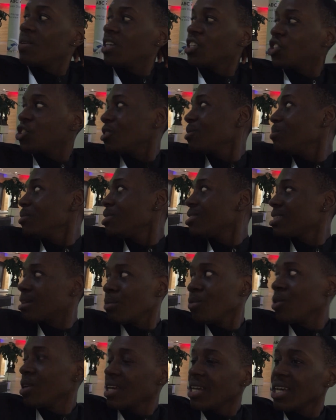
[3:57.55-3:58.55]
I should be
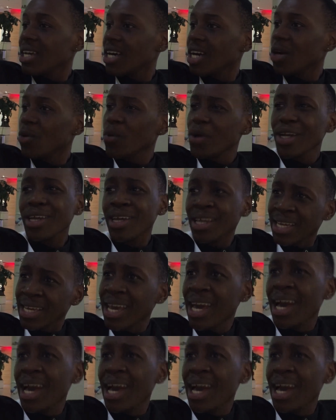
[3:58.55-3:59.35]
somewhere here working